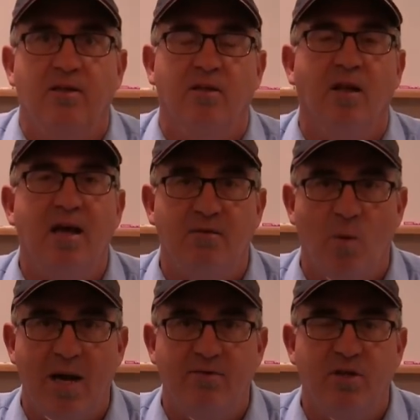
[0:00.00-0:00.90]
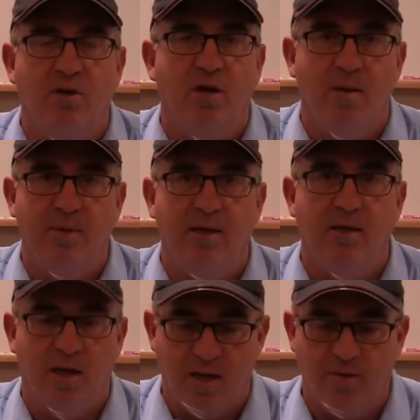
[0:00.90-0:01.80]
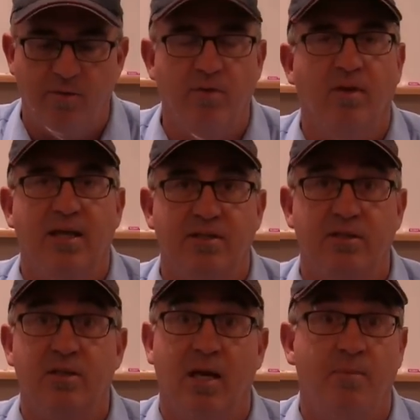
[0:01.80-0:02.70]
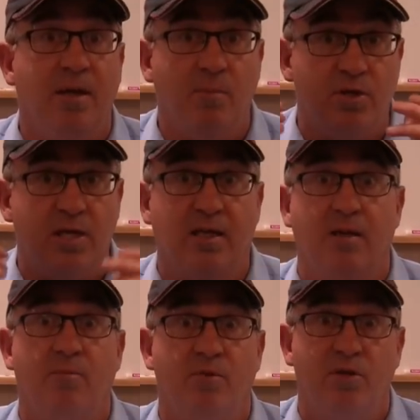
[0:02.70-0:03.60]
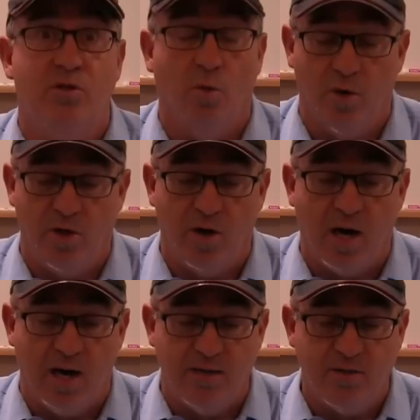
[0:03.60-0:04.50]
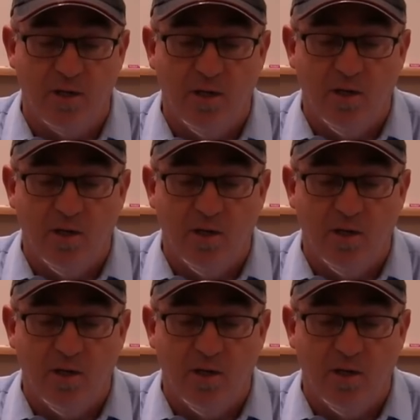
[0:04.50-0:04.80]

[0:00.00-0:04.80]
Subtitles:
light waves that are coming through the lenses and being projected toward your eyes.